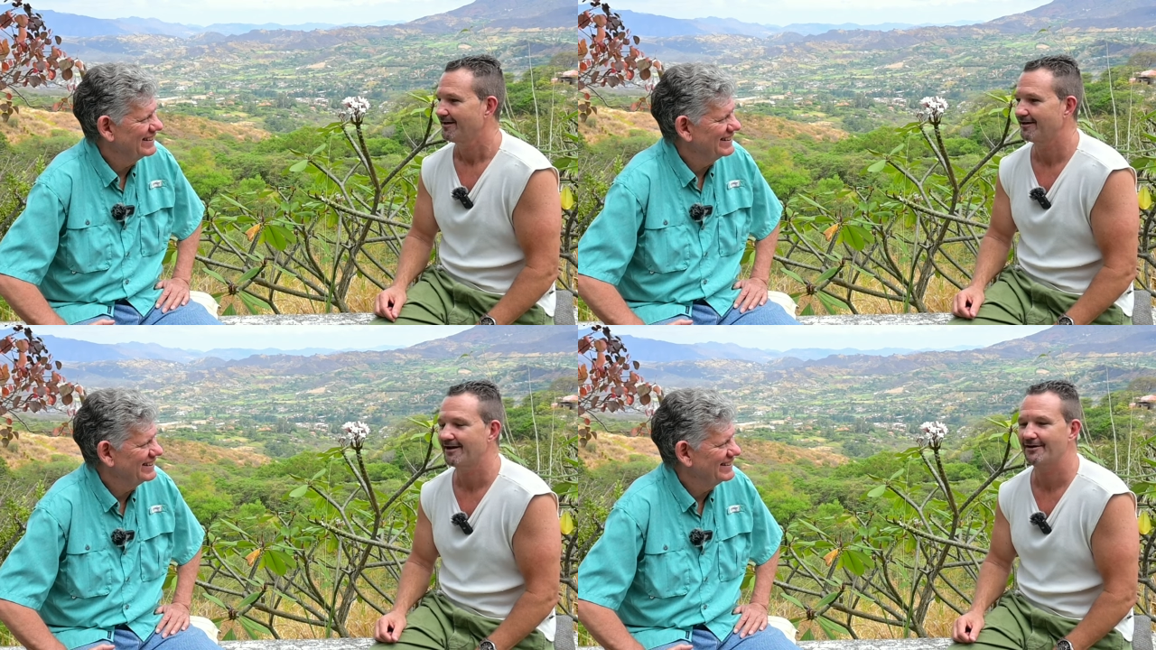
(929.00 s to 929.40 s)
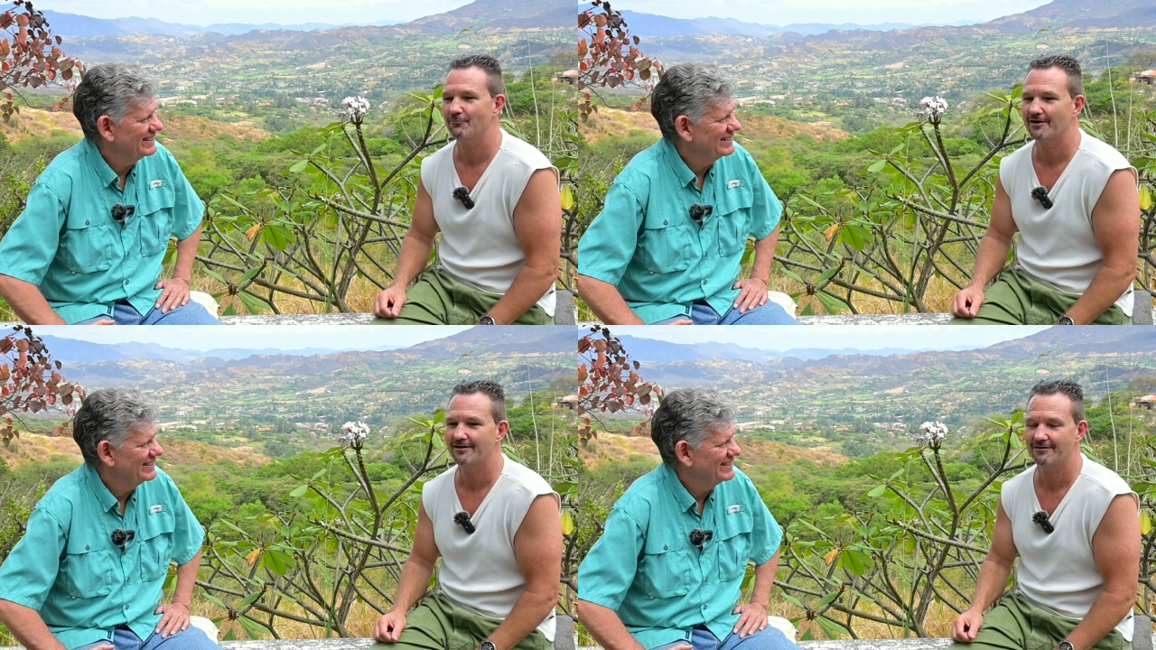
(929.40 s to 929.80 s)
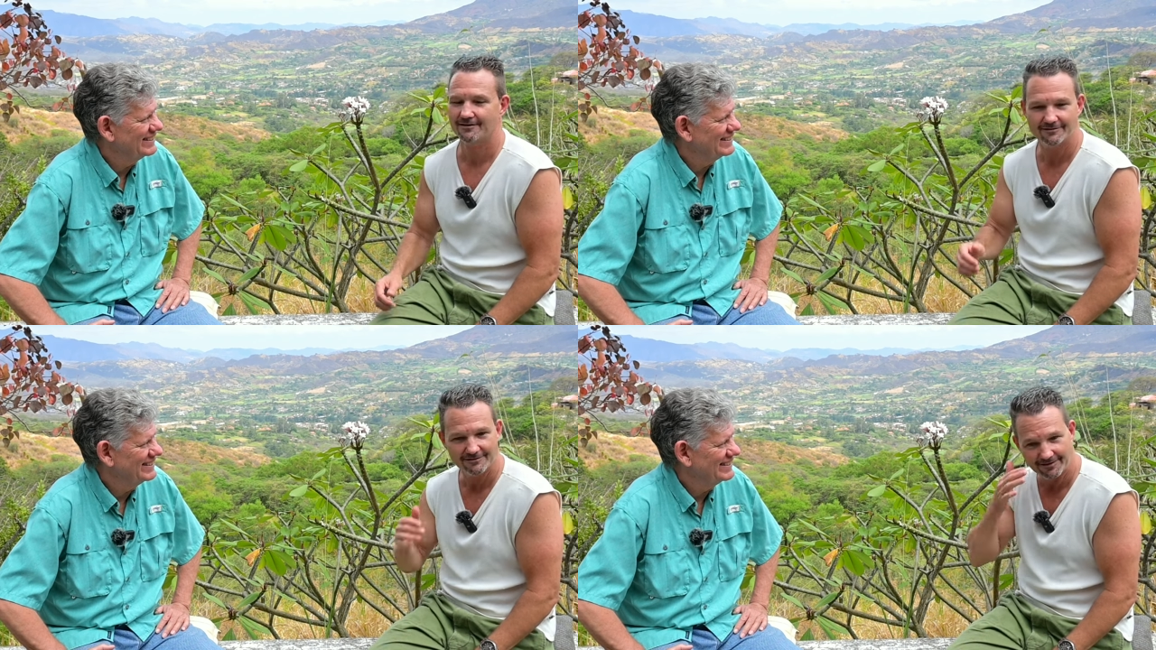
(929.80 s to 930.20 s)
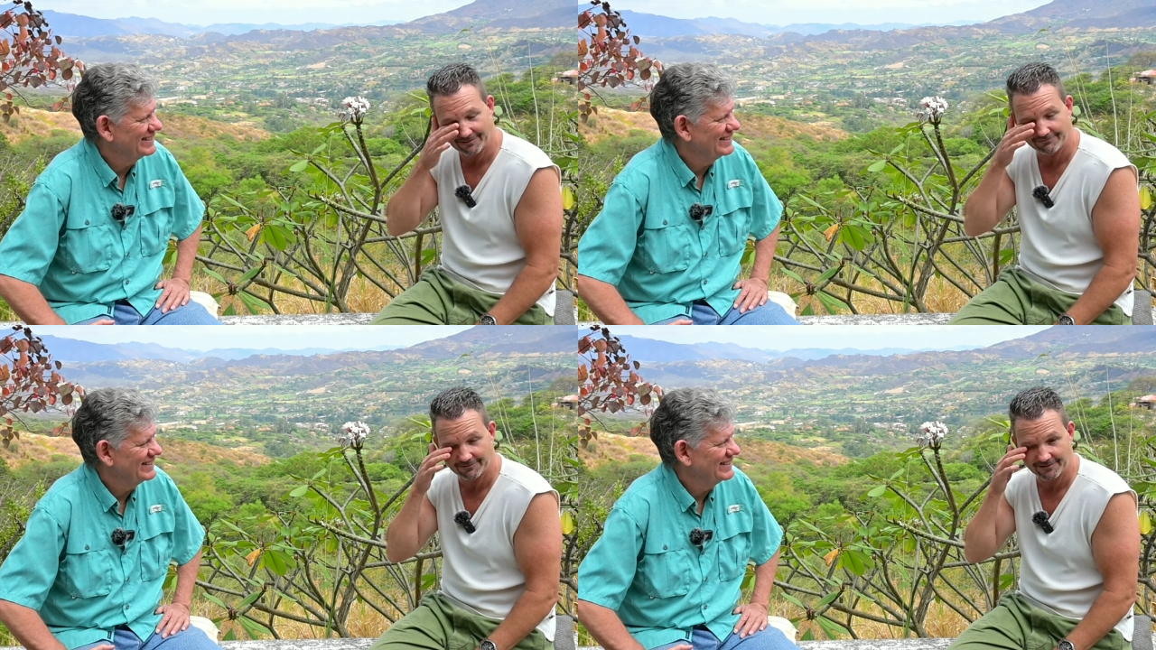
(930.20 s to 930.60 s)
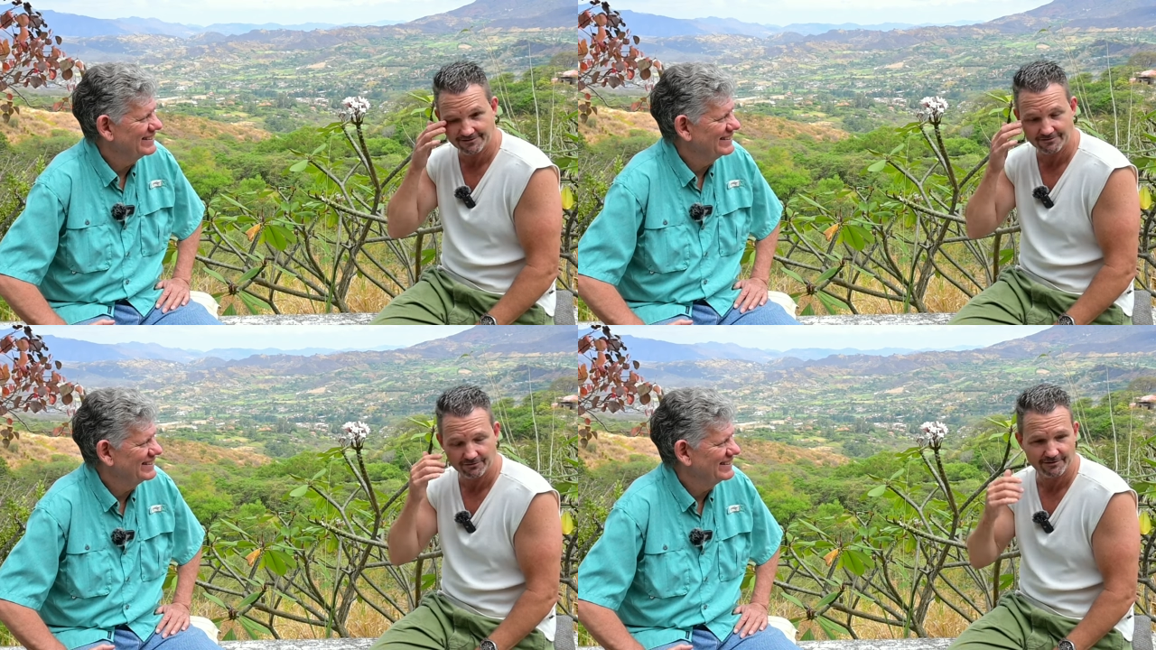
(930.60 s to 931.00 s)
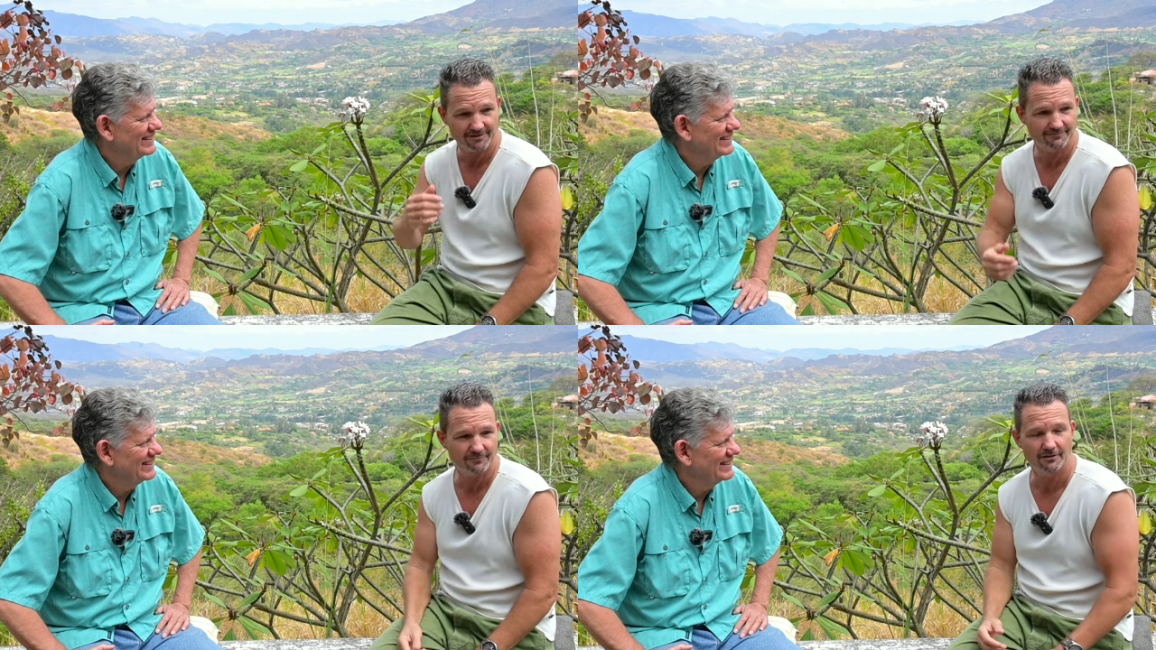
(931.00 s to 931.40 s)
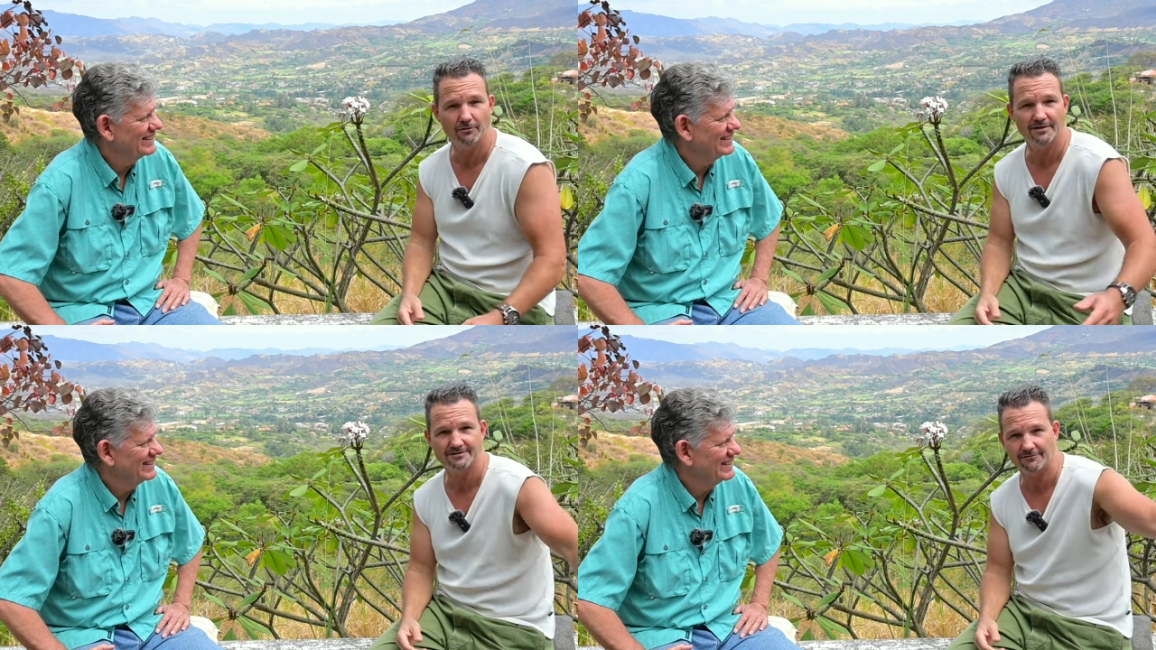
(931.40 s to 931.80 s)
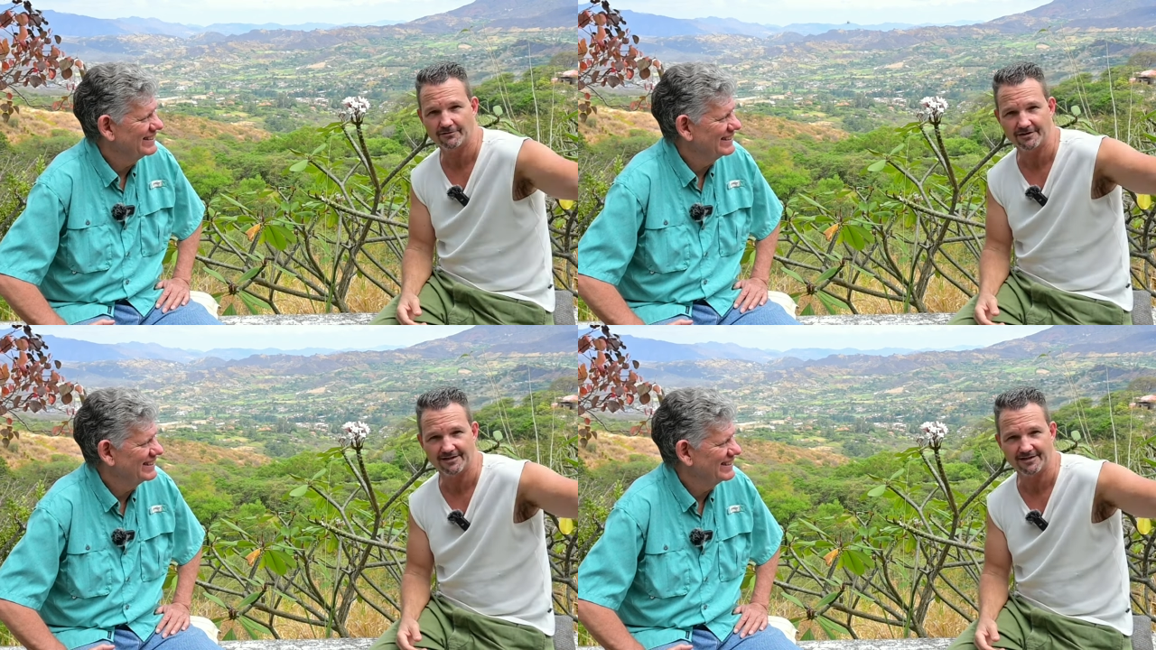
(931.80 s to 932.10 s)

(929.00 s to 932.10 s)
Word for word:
Speaker 1: And I had one other uh, funny story. I, I always I've got a